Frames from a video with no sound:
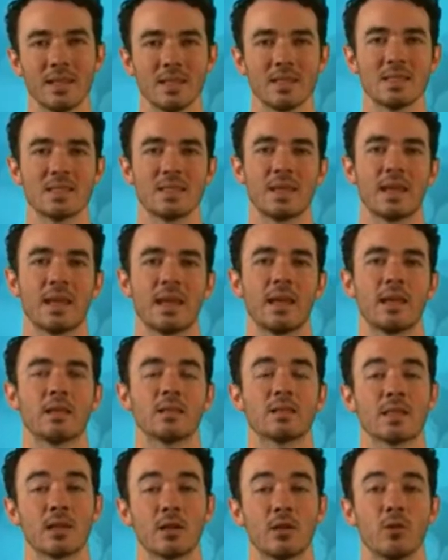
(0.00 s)
the lead
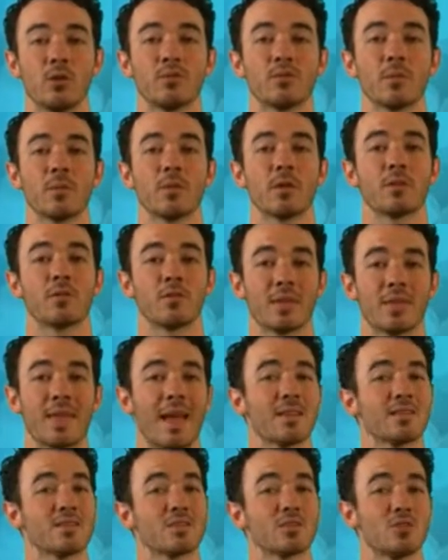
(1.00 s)
single from their
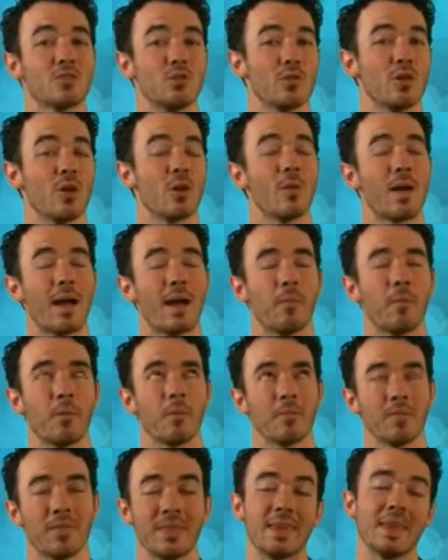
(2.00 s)
5th studio
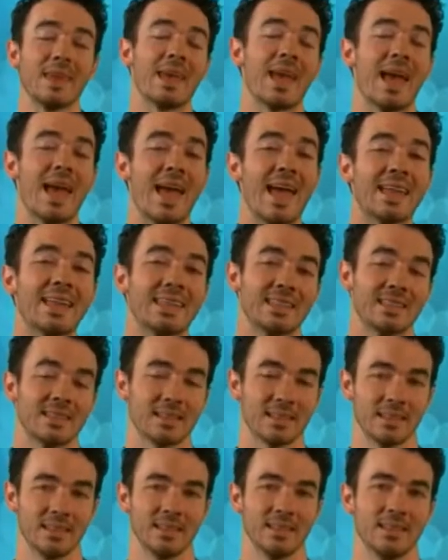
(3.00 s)
album, The
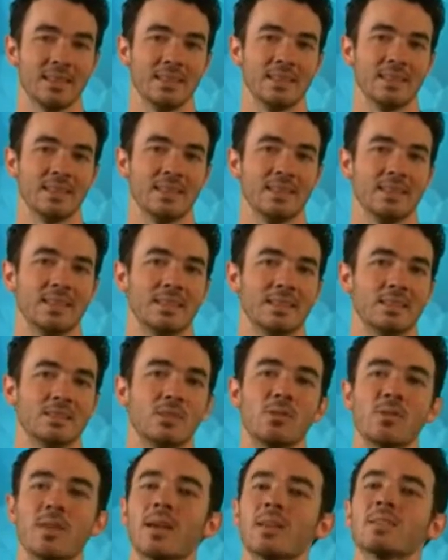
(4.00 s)
End.
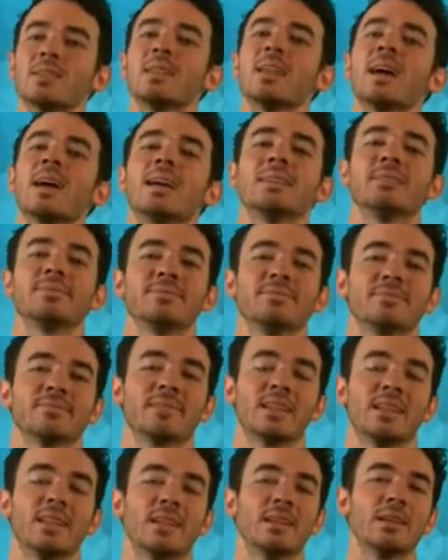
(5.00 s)
2009,
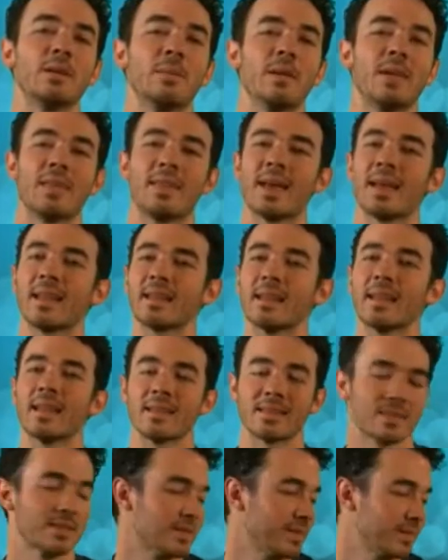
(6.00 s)
it made that
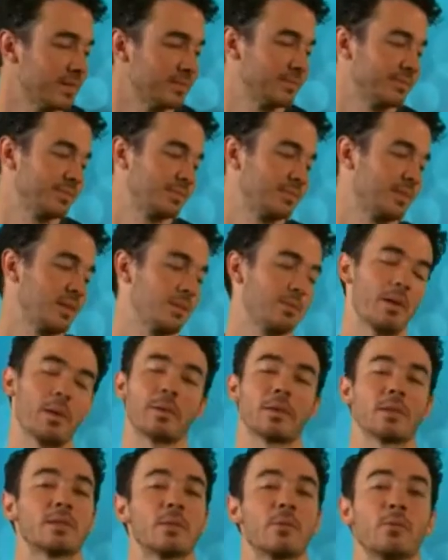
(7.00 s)
list. It's
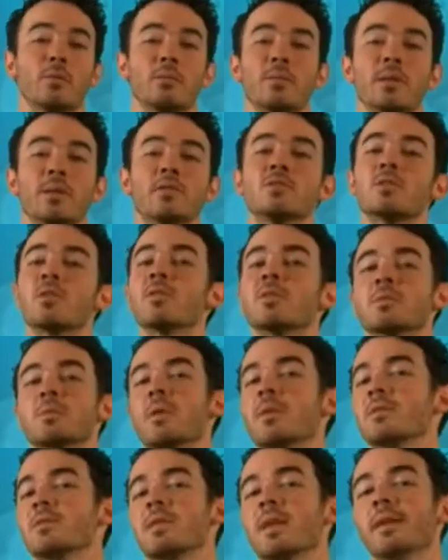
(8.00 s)
probably because they wouldn't play the
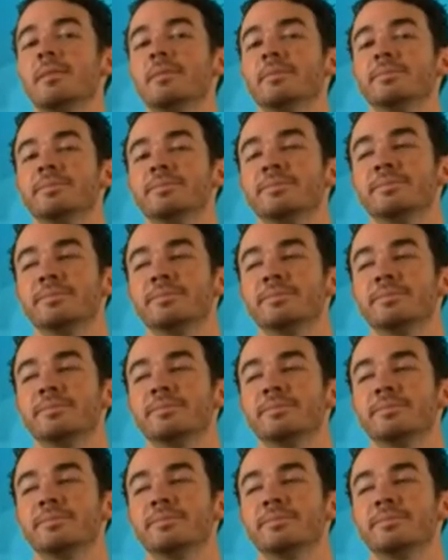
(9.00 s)
Jonas Brothers then.